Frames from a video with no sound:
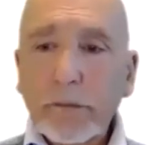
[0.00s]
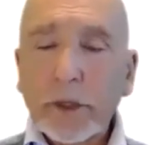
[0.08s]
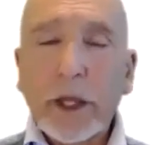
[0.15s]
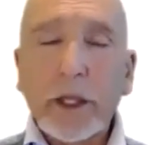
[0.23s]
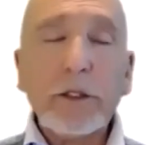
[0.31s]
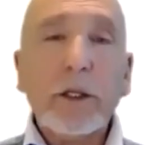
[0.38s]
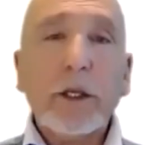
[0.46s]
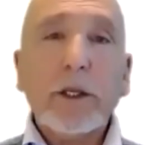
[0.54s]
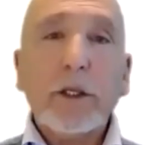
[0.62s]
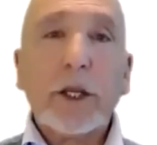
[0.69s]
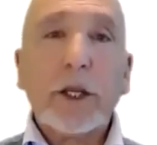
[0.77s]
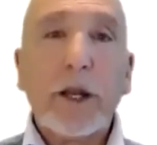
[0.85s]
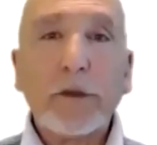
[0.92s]
and
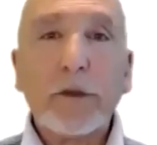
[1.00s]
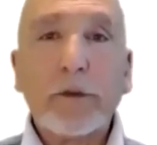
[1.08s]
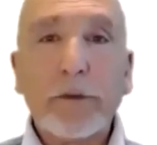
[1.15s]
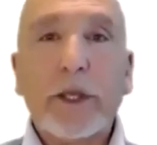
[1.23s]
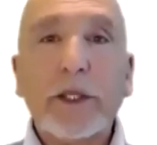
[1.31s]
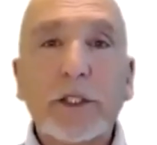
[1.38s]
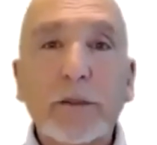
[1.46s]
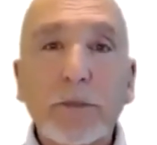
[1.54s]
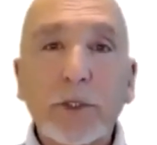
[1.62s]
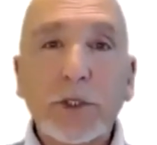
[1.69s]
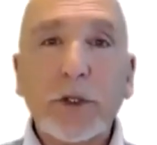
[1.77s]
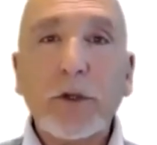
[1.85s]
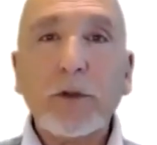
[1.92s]
you're going to have to face some
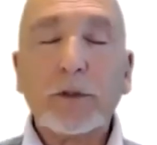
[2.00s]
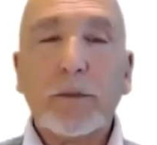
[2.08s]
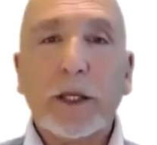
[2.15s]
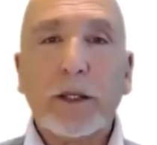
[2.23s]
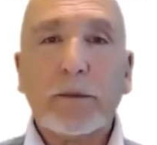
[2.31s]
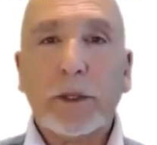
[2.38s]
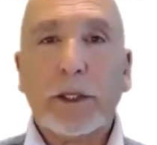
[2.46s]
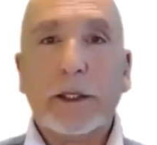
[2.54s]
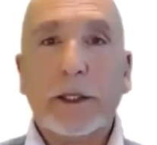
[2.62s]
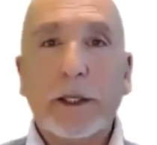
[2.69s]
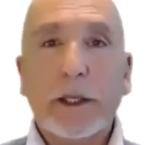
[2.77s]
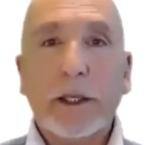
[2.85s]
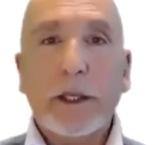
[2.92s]
truths, maybe.
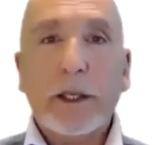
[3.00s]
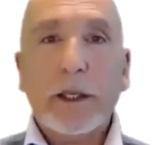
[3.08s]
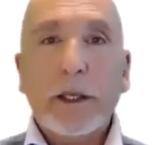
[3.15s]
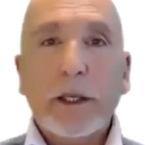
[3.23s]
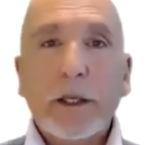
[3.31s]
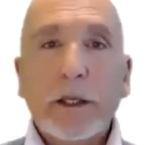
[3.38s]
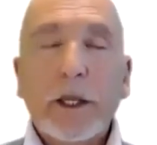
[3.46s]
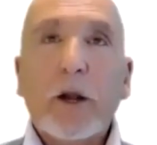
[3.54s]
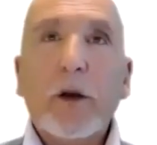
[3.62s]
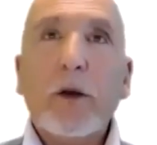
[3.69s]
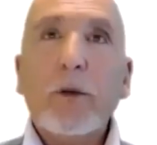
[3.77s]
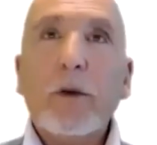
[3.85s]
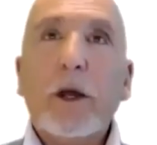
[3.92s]
You
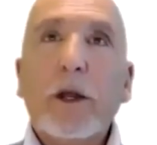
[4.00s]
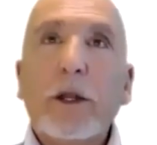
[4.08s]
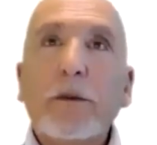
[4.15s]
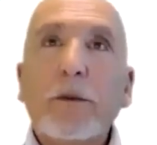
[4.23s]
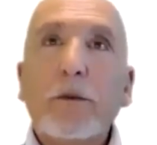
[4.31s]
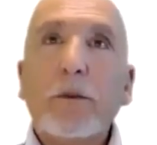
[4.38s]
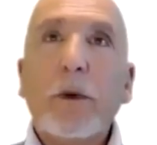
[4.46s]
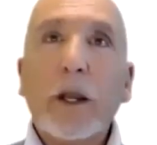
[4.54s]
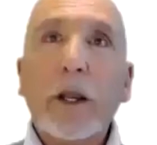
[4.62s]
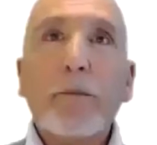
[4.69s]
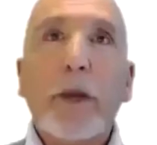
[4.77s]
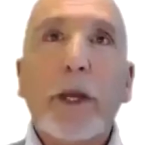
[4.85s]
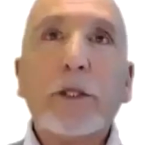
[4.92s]
know, one
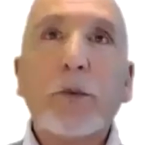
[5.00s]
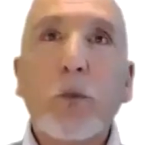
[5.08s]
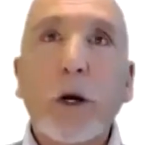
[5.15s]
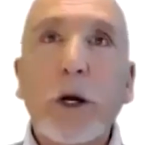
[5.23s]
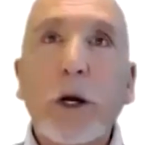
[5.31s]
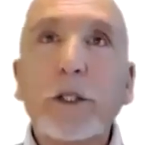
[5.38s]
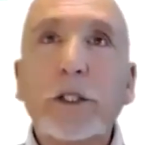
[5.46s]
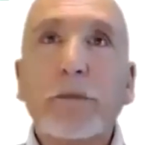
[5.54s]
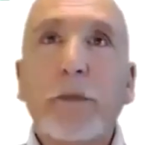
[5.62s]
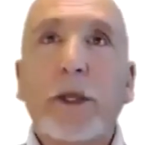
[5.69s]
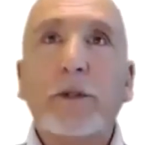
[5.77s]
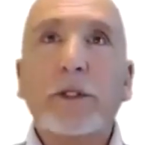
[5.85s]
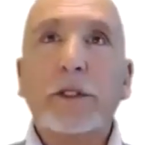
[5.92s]
of the best
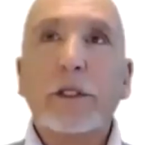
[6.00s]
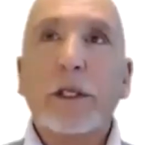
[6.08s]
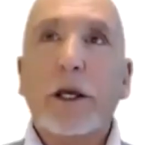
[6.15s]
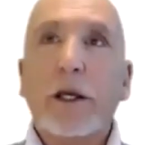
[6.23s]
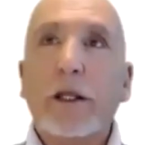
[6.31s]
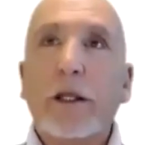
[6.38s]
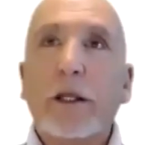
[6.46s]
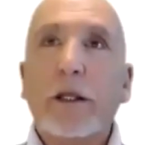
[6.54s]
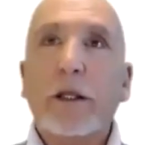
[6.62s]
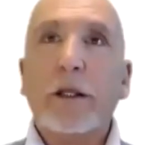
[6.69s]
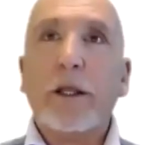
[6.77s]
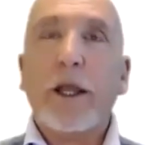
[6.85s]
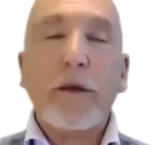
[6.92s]
wordsmiths
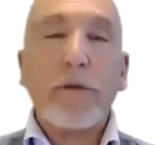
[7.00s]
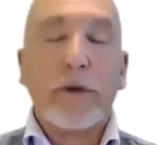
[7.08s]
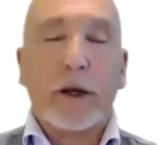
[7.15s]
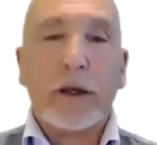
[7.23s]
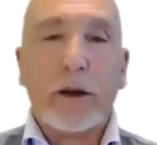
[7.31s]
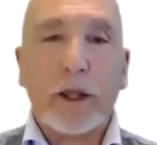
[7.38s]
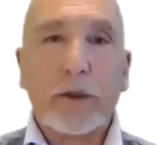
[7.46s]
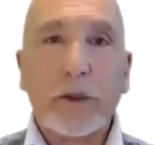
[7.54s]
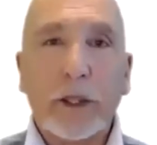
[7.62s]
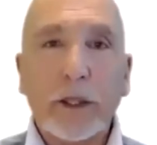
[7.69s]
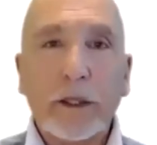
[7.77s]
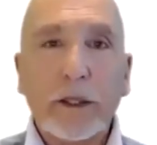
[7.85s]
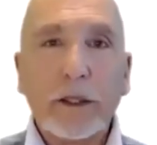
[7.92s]
ever, I
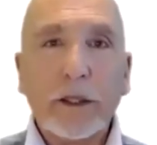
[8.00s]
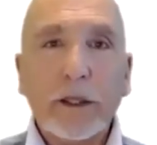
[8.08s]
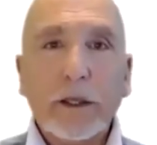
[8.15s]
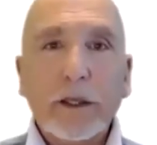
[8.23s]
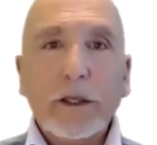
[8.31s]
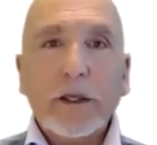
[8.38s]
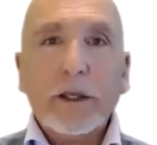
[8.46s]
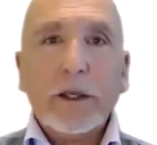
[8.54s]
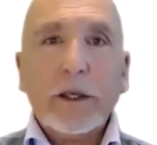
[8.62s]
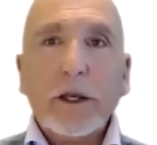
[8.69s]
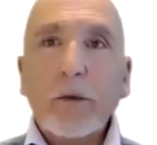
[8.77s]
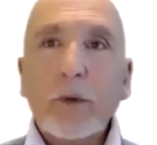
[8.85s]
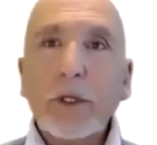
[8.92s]
think,
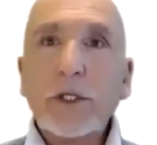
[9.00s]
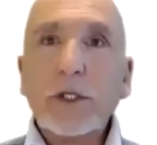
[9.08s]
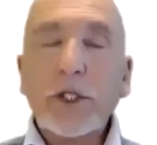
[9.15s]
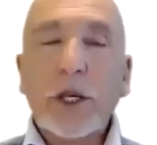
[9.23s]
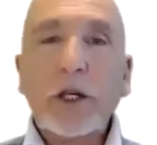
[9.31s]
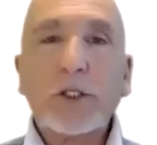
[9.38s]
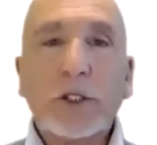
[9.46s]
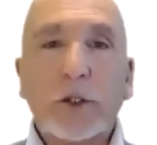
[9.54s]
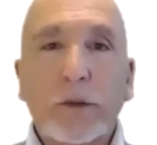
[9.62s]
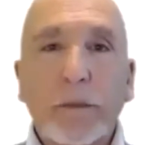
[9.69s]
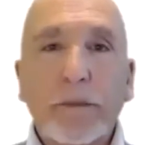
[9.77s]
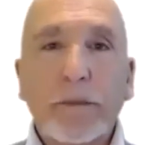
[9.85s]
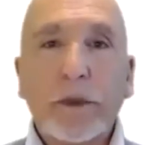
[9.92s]
was
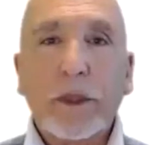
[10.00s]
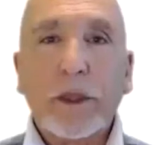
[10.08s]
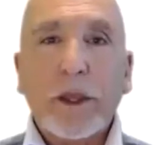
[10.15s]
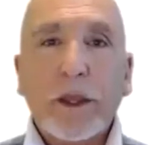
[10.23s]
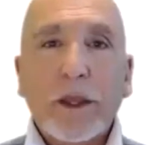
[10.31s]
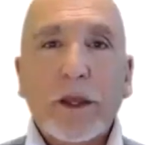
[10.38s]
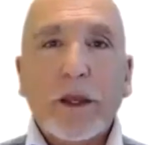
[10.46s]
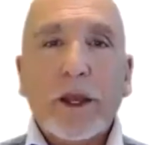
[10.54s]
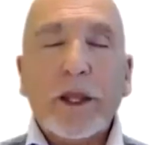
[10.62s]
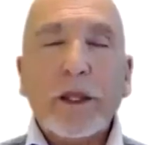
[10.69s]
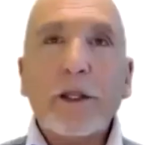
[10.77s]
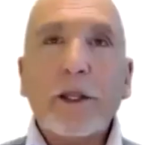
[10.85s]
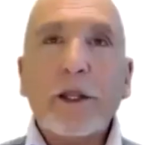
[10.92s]
Churchill.
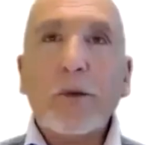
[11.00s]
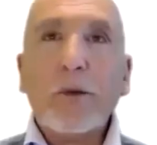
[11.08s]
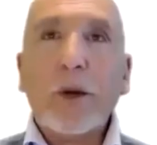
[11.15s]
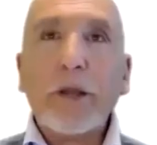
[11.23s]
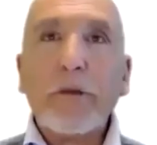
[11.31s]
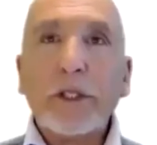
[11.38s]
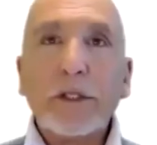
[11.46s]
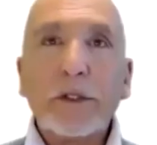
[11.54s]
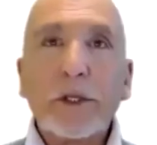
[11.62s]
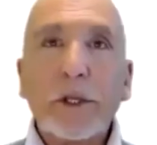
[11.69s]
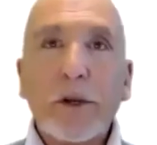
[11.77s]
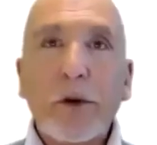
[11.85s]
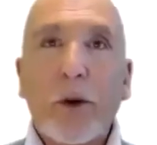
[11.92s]
And one of
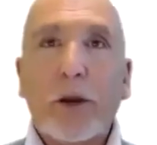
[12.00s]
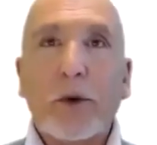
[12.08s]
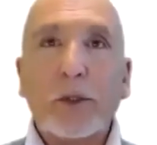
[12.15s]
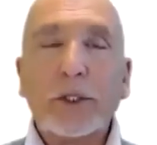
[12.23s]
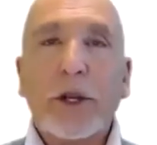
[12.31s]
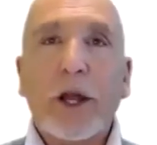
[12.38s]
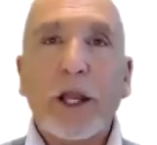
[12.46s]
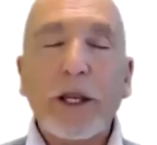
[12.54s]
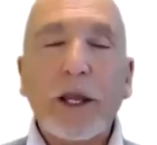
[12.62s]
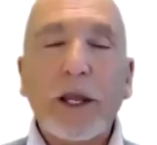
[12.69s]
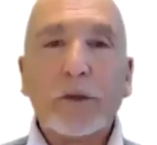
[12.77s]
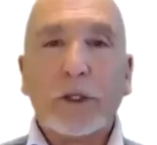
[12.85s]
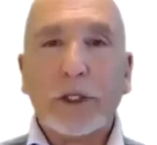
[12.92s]
his quotes, and I
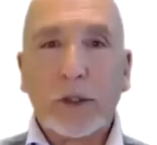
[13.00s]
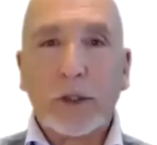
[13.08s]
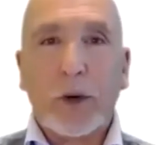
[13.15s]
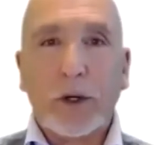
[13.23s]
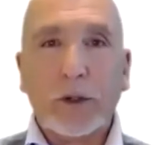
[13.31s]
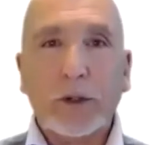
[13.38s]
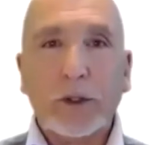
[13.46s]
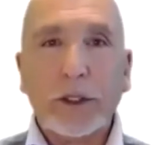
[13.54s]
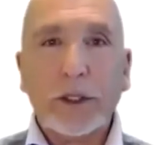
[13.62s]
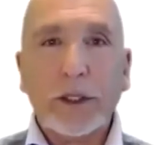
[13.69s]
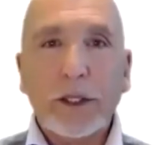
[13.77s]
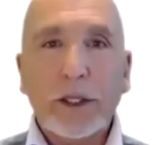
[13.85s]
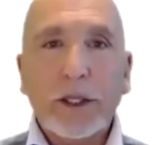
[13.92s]
love this quote,
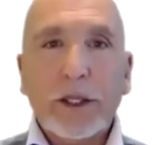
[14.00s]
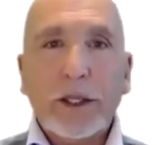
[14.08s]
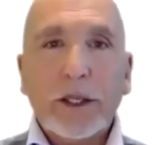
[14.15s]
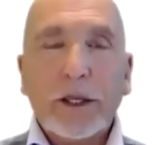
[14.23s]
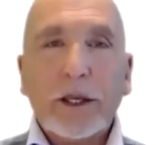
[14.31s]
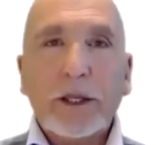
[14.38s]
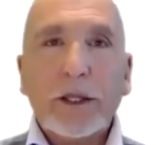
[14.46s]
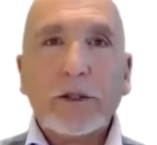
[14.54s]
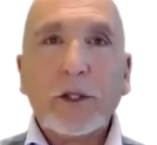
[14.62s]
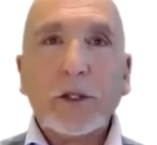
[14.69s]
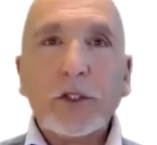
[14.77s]
"The